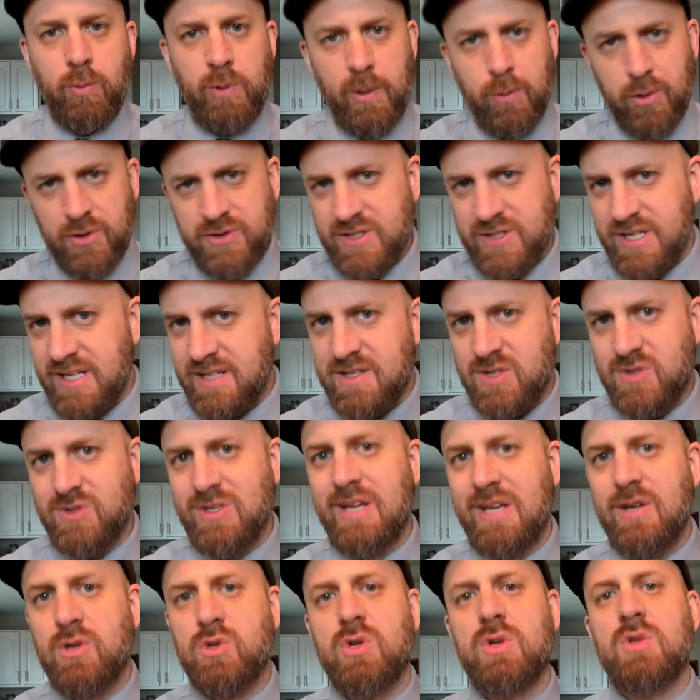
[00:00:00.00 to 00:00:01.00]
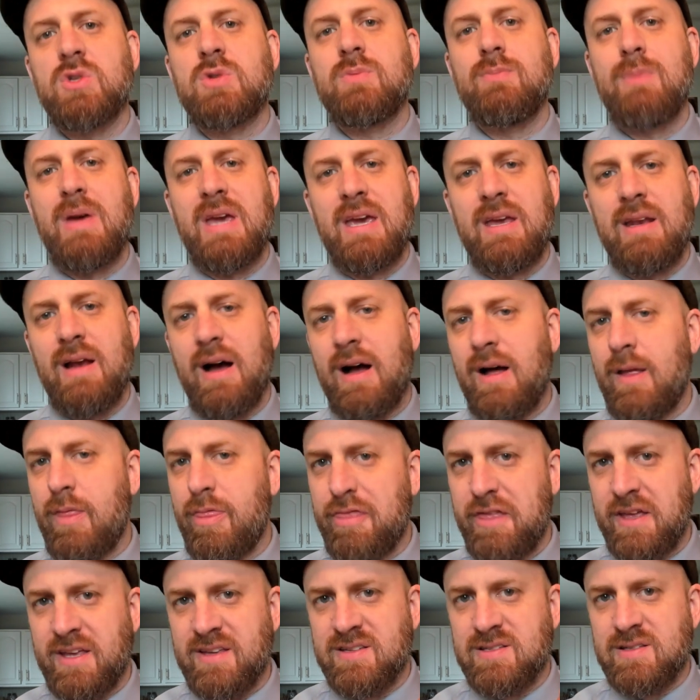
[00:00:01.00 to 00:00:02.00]
we will see distinctions made on
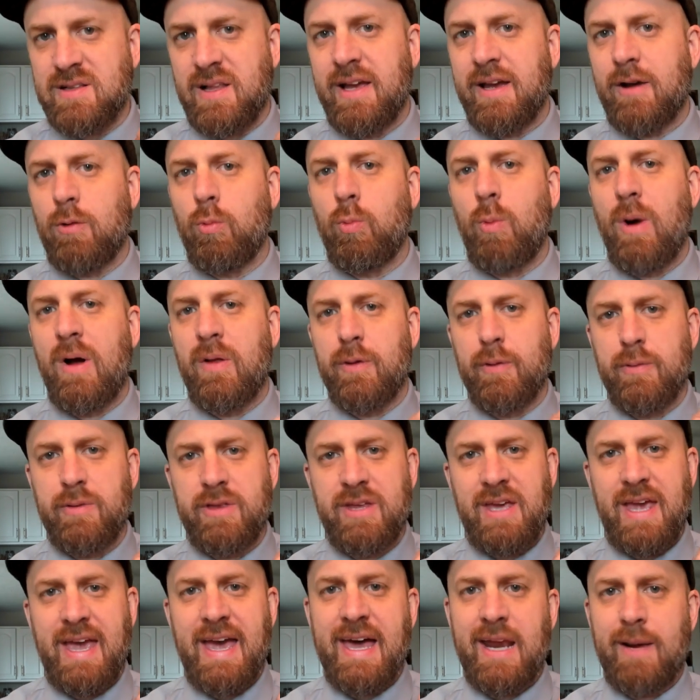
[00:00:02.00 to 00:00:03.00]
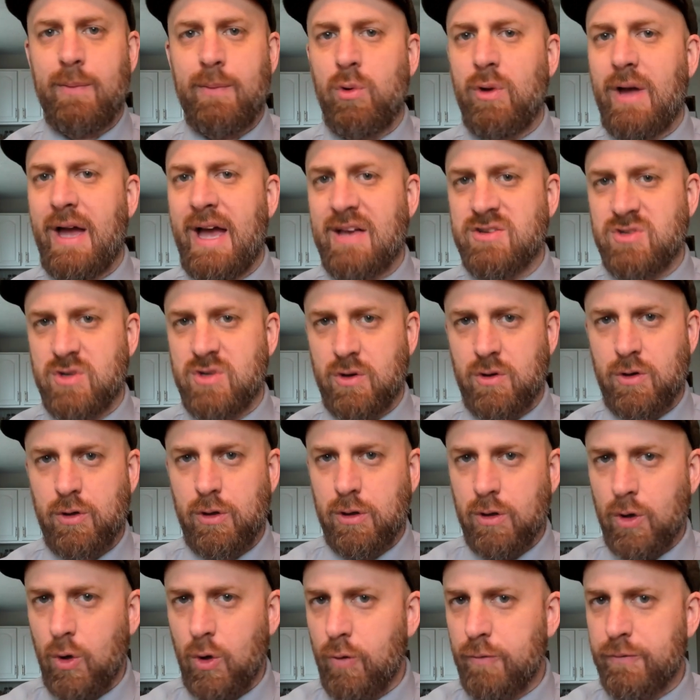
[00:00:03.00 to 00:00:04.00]
things like whether the animal has a
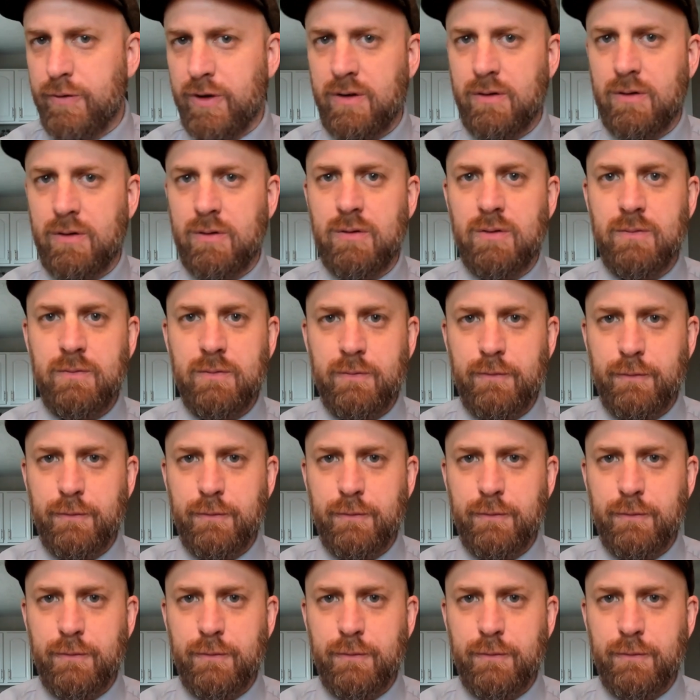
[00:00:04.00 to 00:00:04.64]
cloven